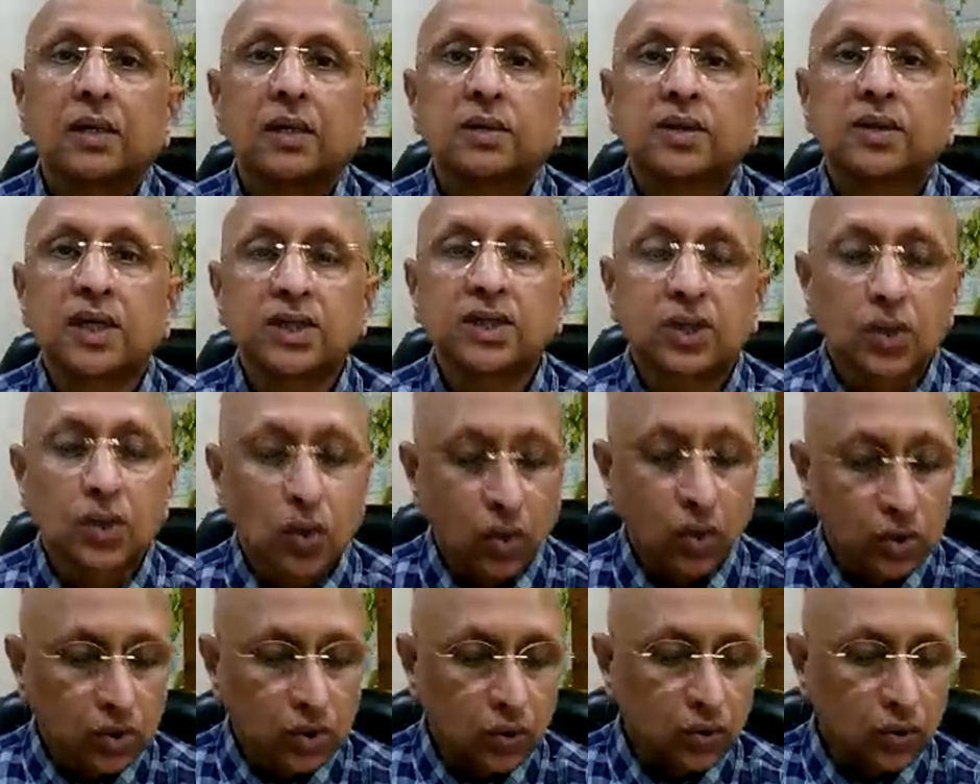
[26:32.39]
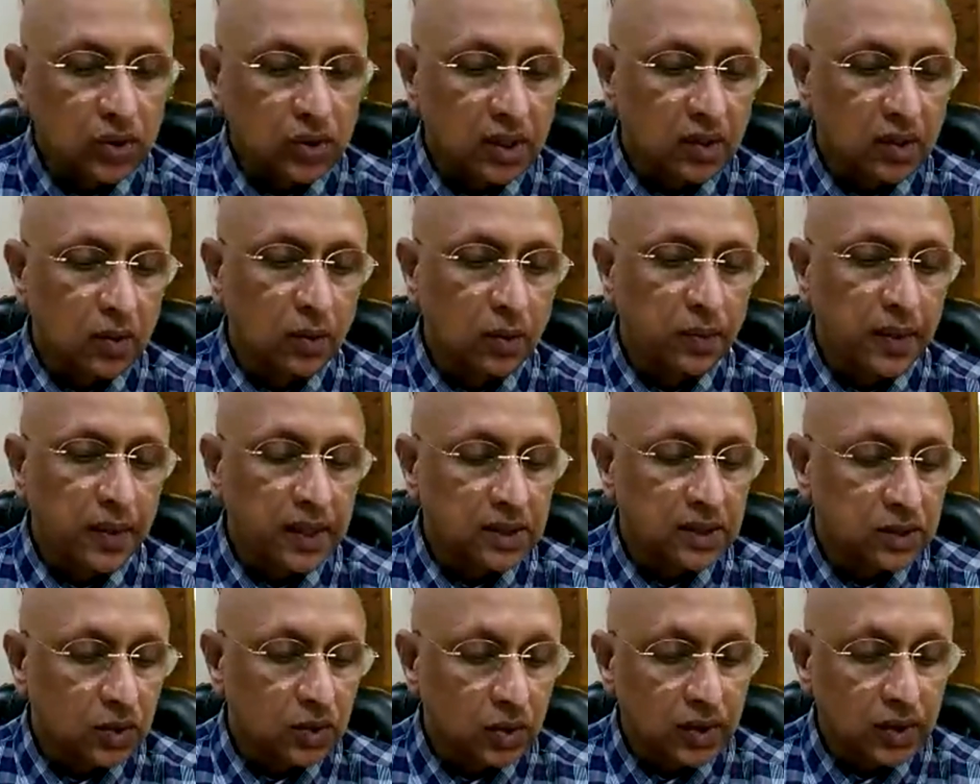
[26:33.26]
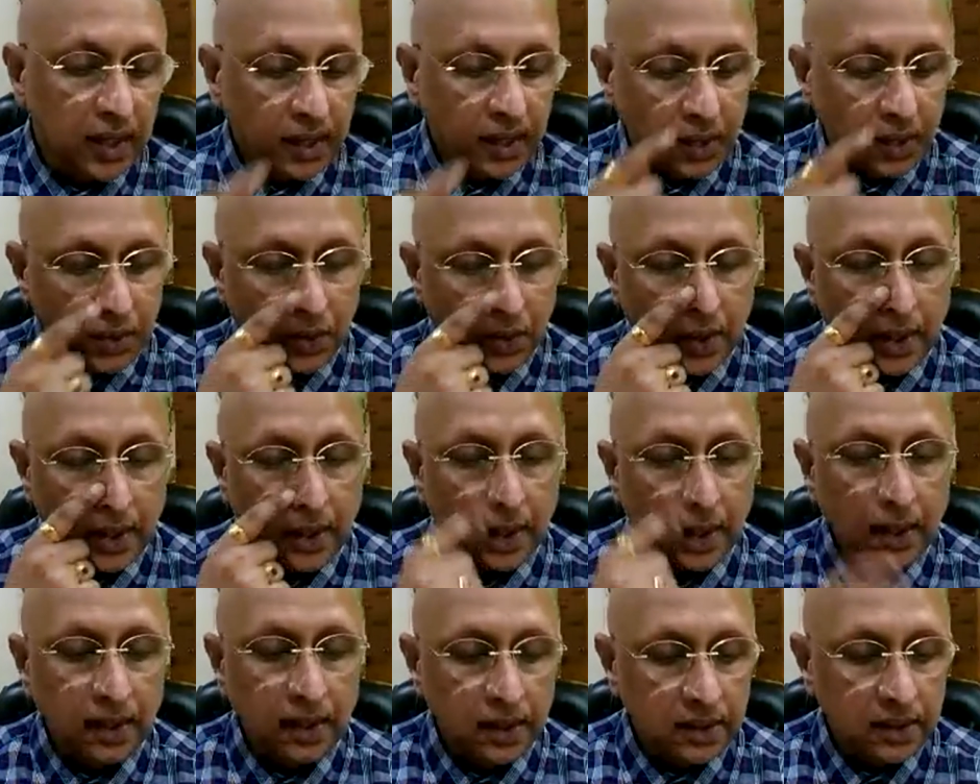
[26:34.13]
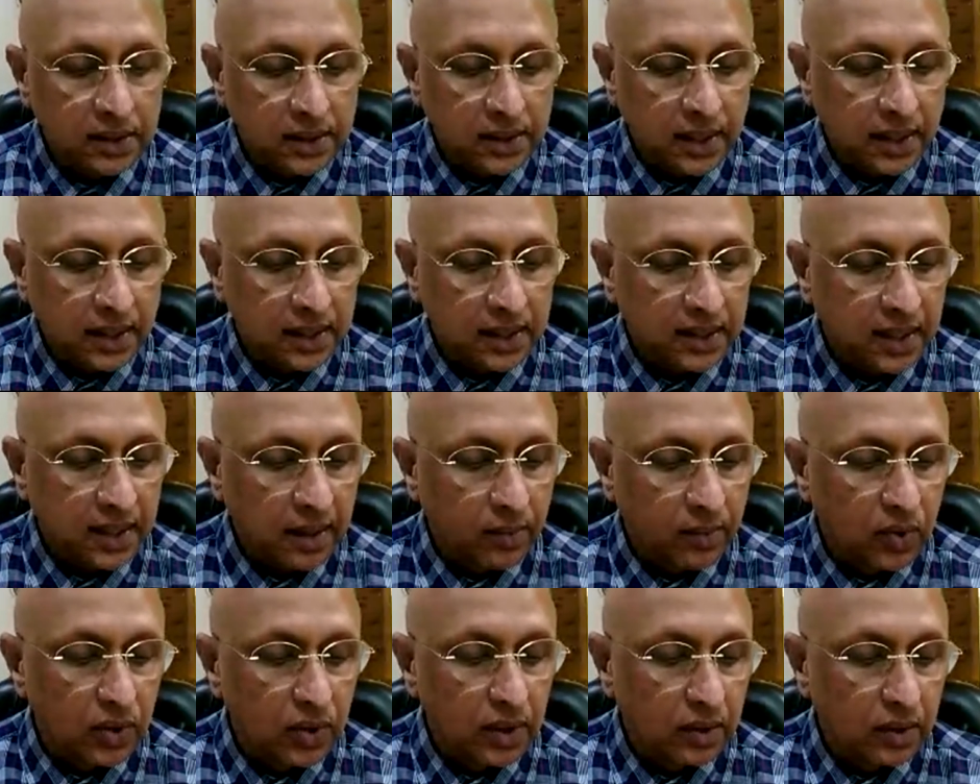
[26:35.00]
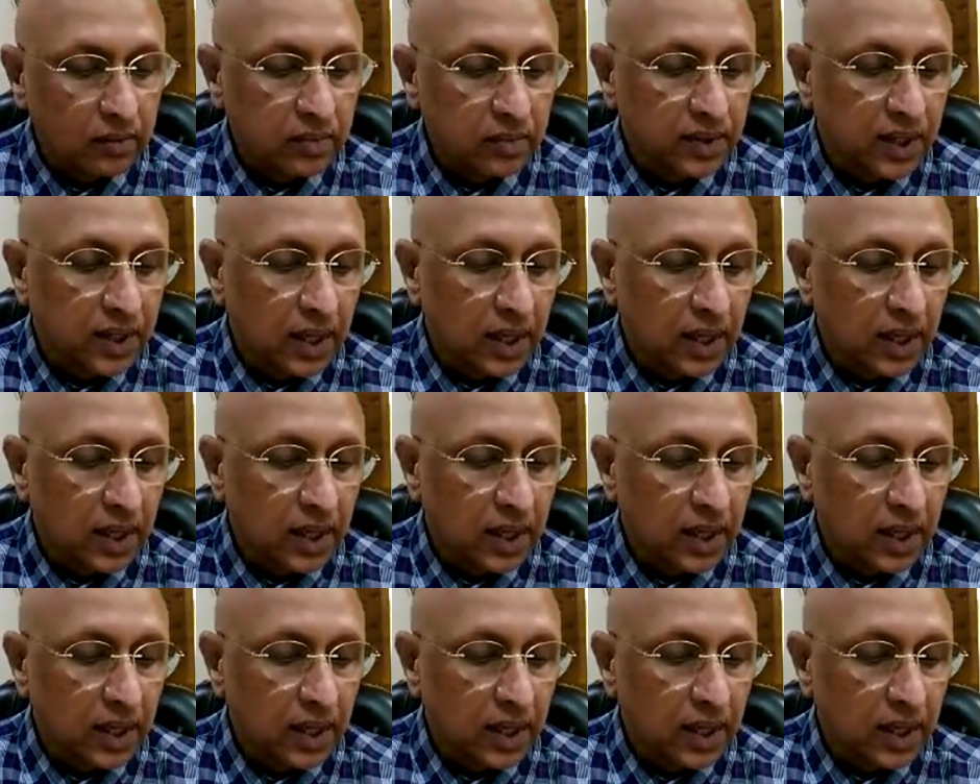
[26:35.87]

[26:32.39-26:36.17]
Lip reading: Just go through the rubrics so that you can understand stramonium.